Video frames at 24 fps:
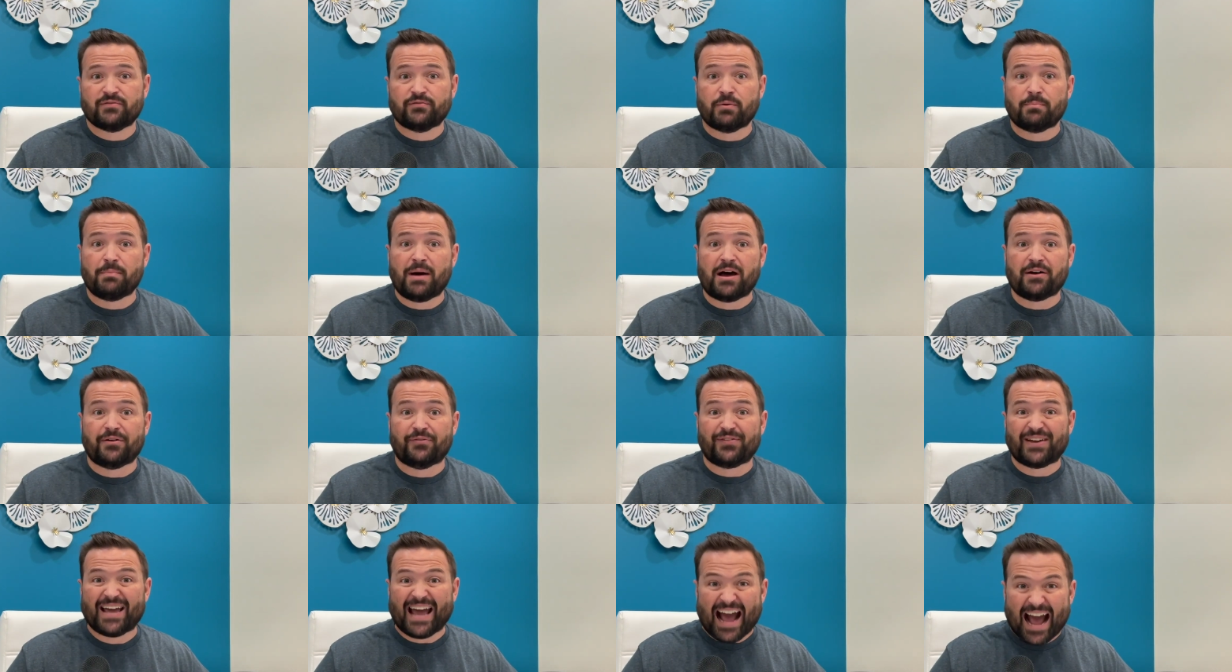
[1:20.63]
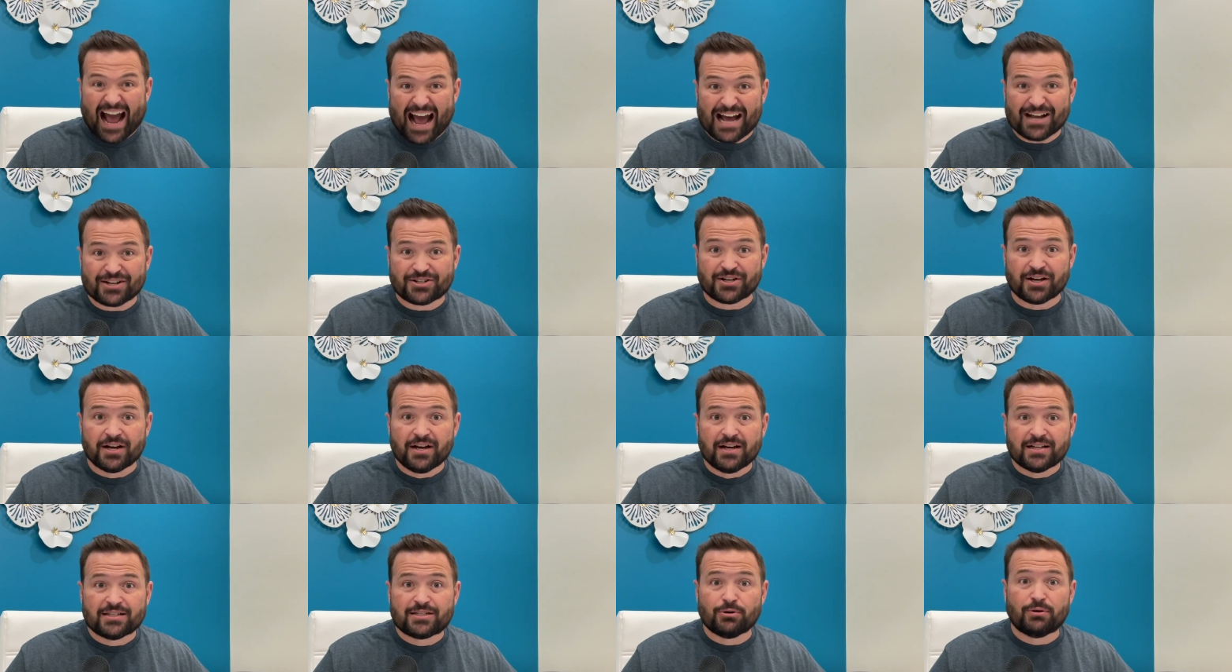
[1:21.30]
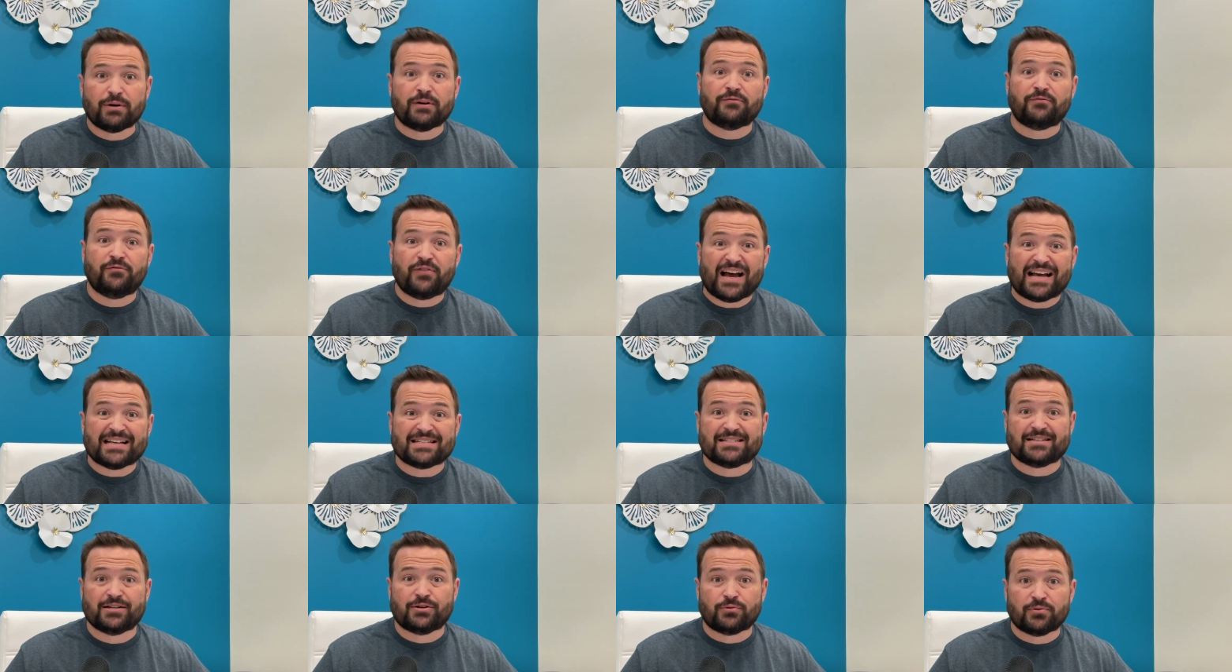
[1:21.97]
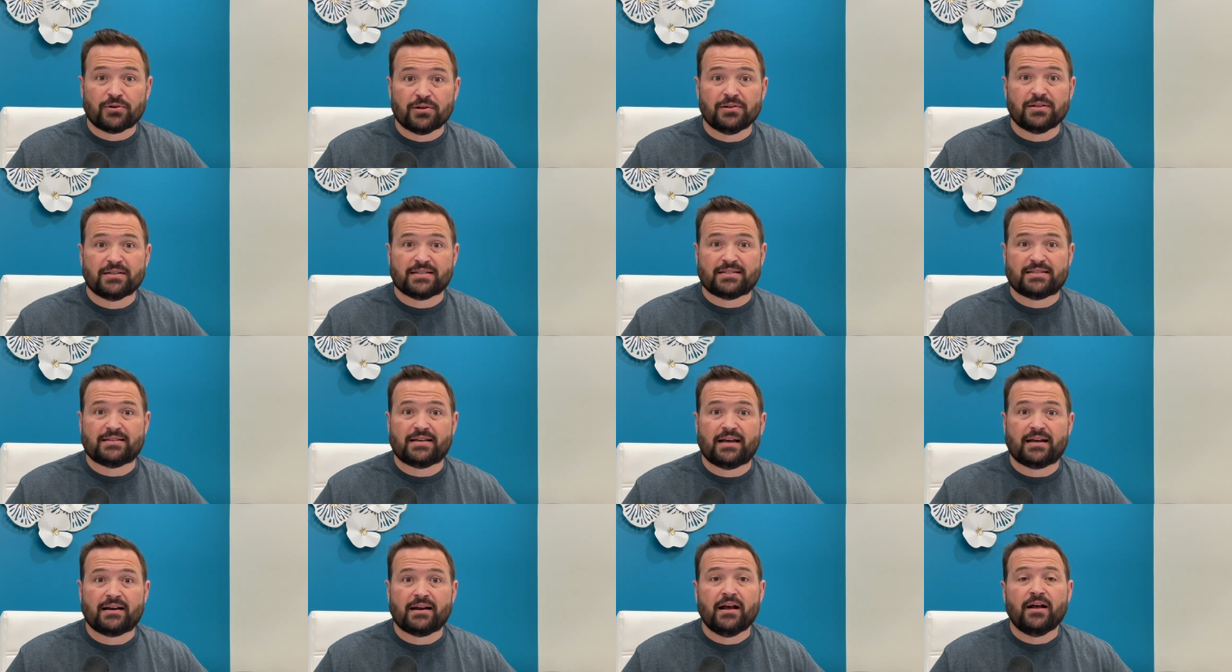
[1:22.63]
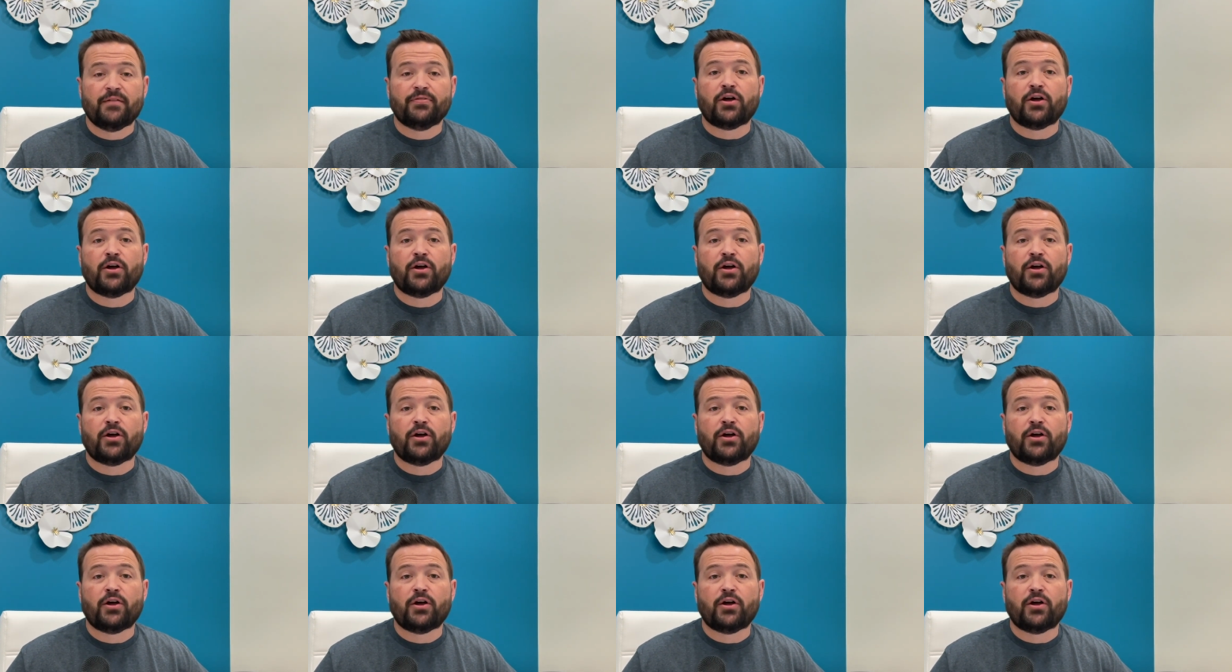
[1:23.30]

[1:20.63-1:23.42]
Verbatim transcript: amount of cash to invest in real estate.